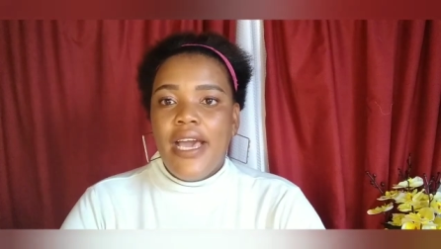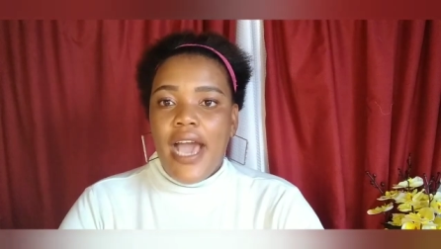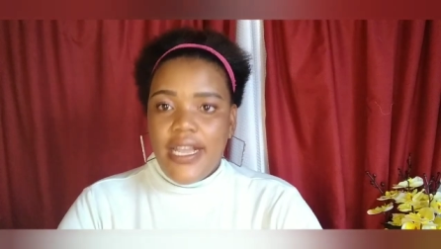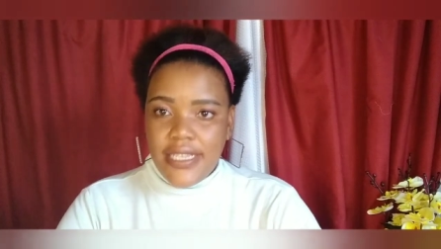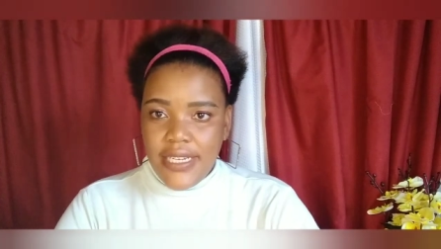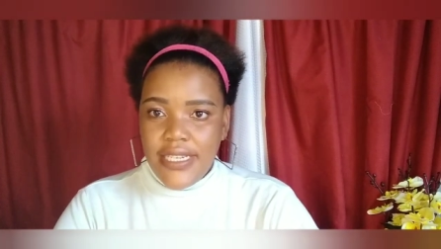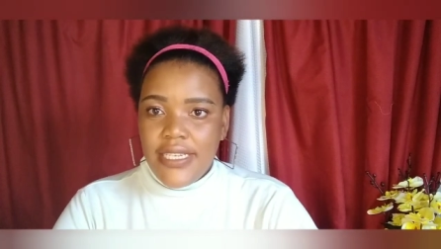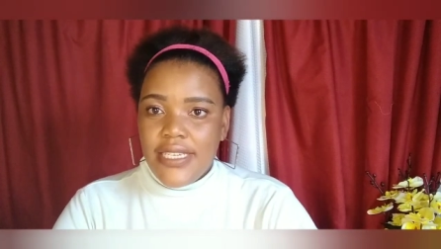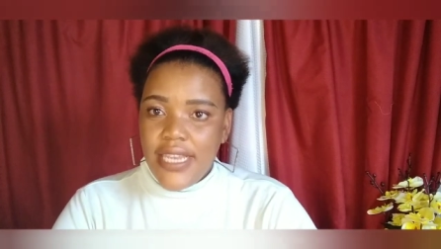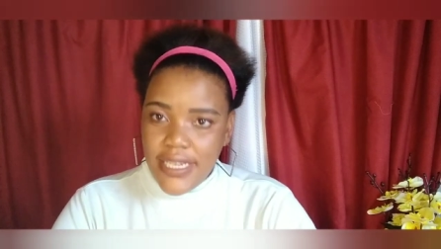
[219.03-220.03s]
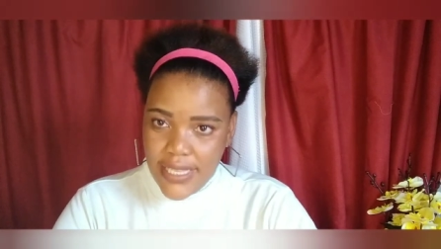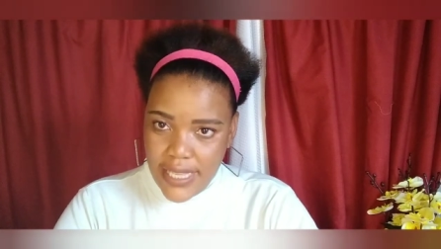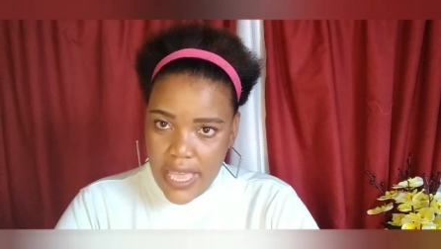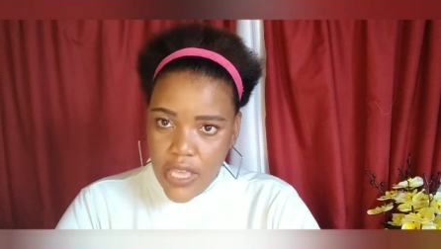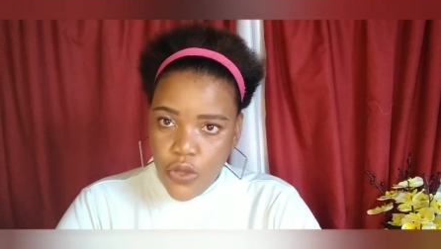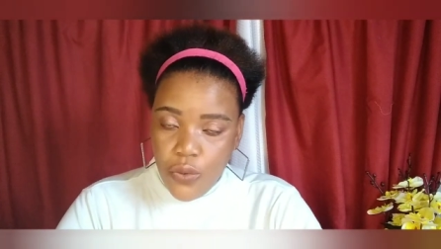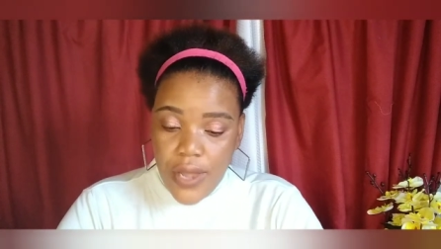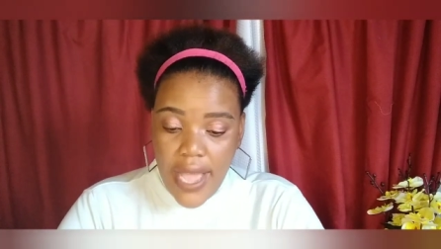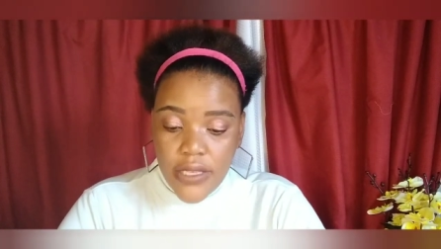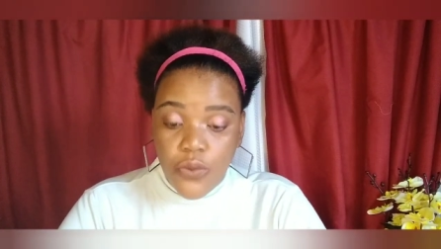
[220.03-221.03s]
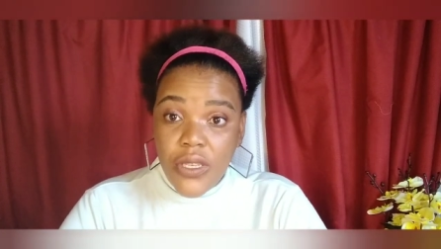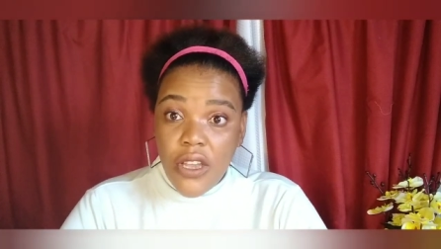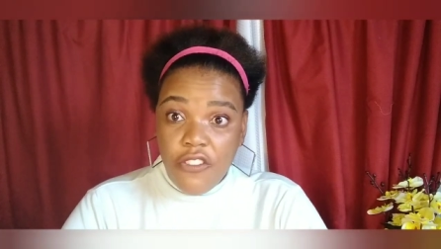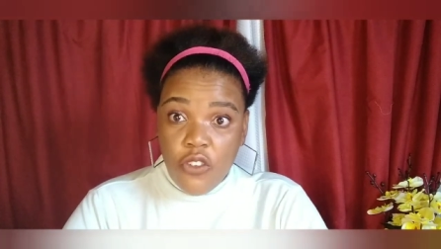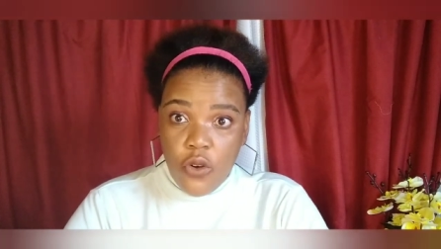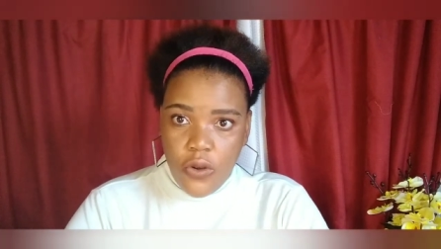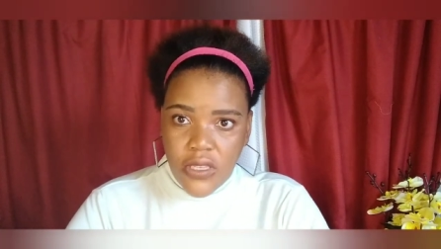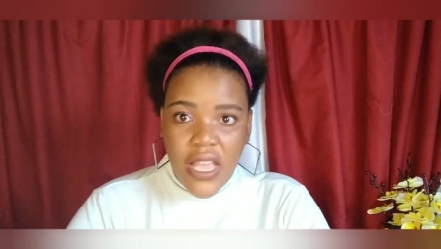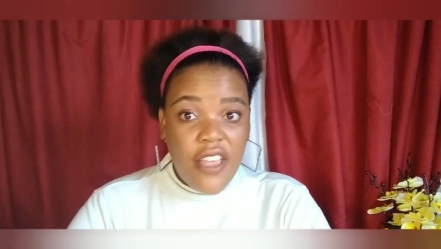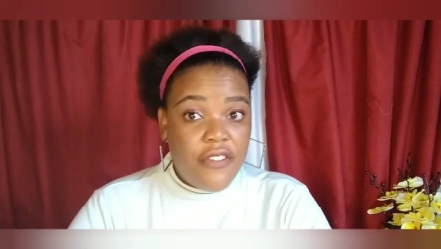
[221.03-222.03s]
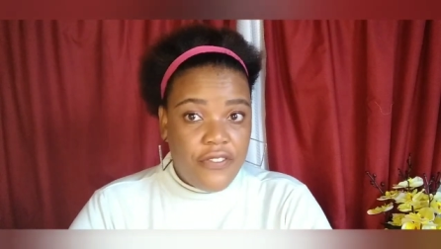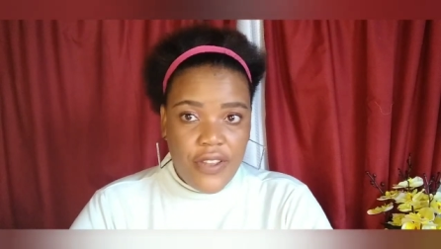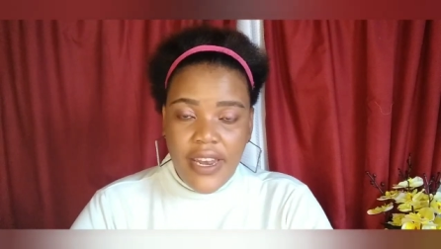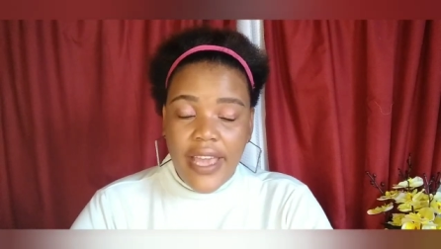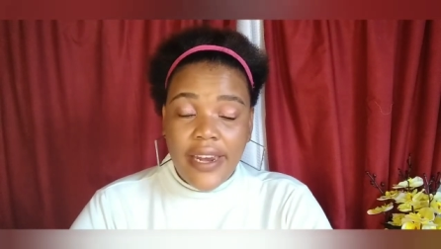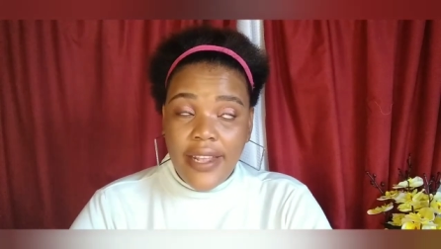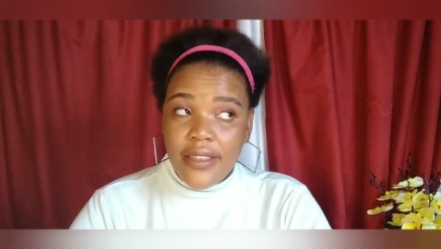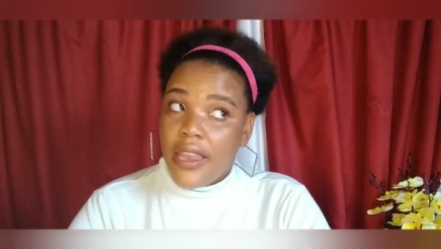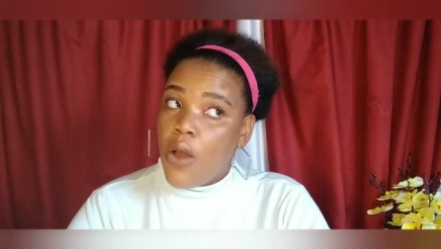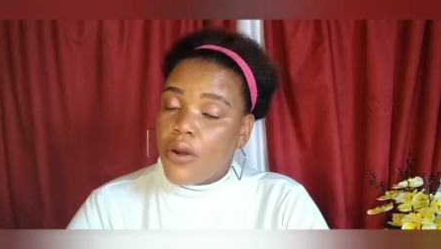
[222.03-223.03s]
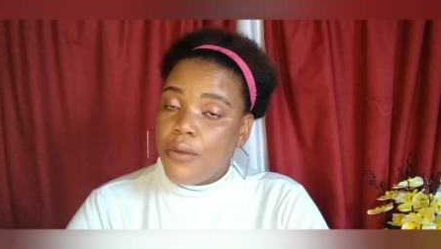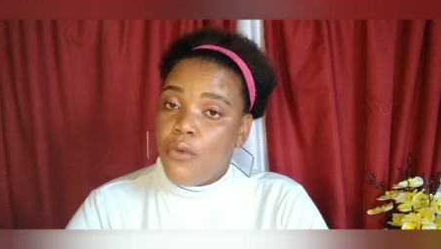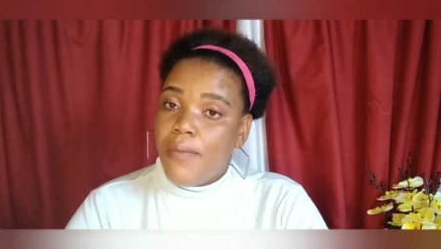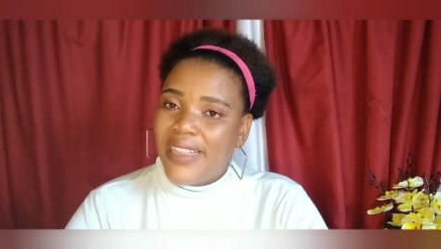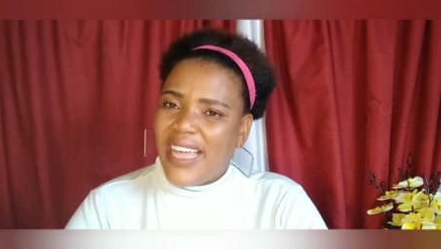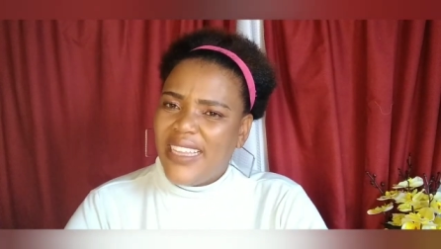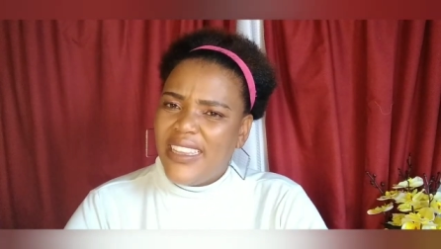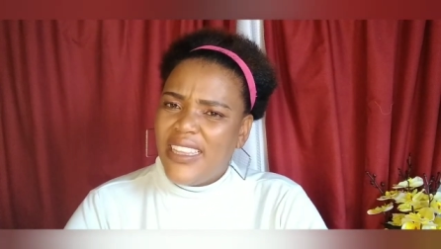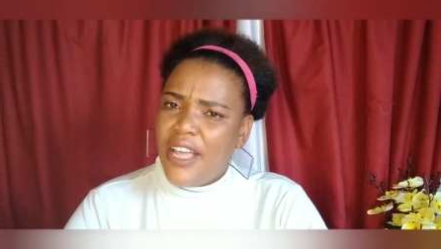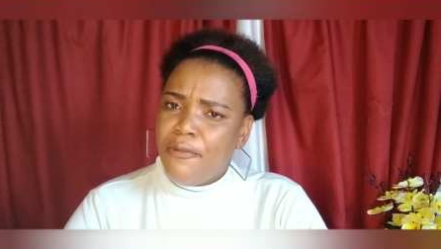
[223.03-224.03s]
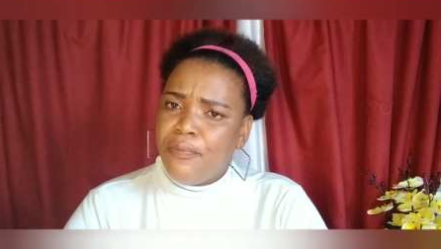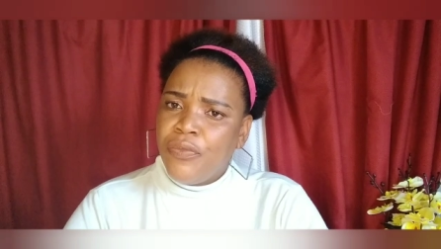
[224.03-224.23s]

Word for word: actually did say you guys which of course i feel like right now remove attack them